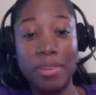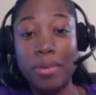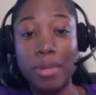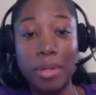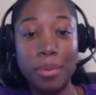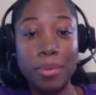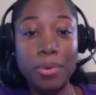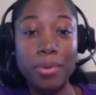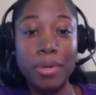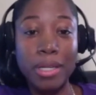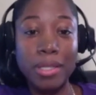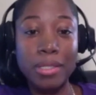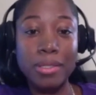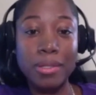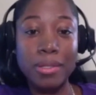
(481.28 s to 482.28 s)

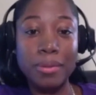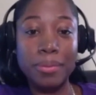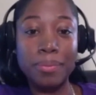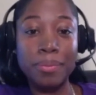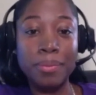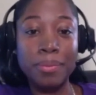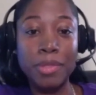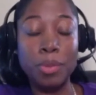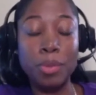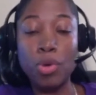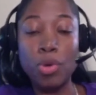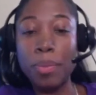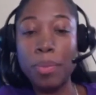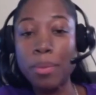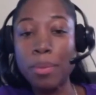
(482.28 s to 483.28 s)
important. So the more
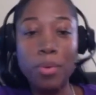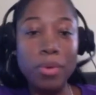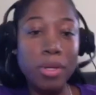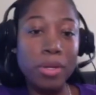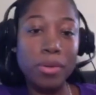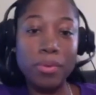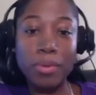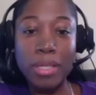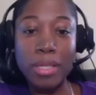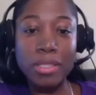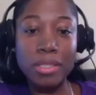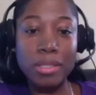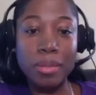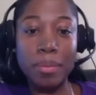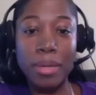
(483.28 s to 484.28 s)
people we can reach,
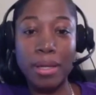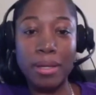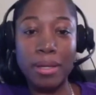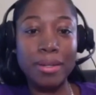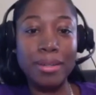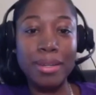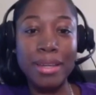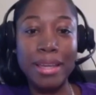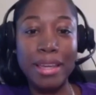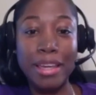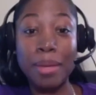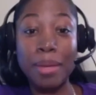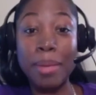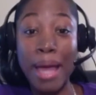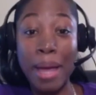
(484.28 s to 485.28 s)
the better. And
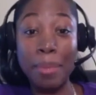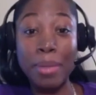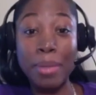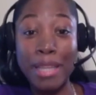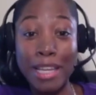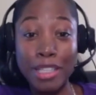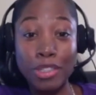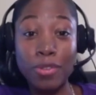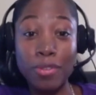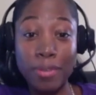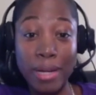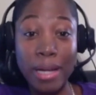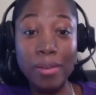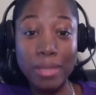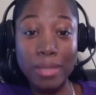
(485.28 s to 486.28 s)
I'm happy that you
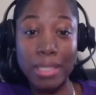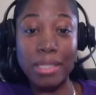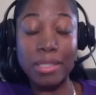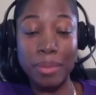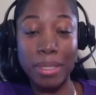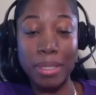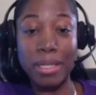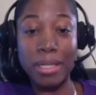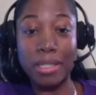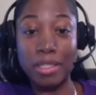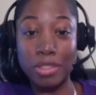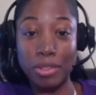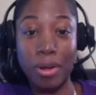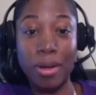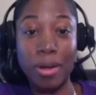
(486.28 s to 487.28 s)
found us
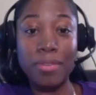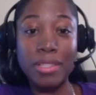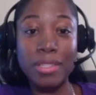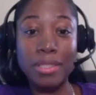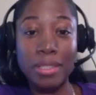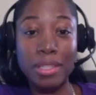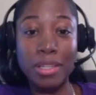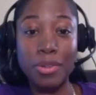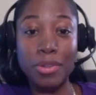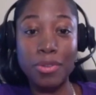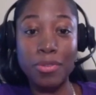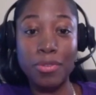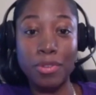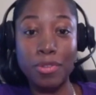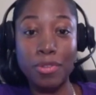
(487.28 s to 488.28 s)
because obviously
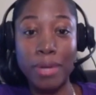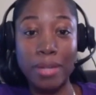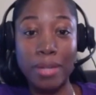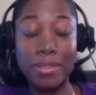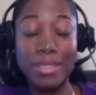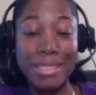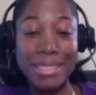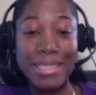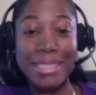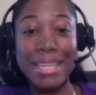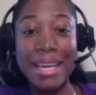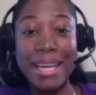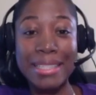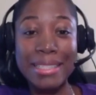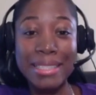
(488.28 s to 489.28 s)
you found
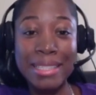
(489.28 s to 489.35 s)
success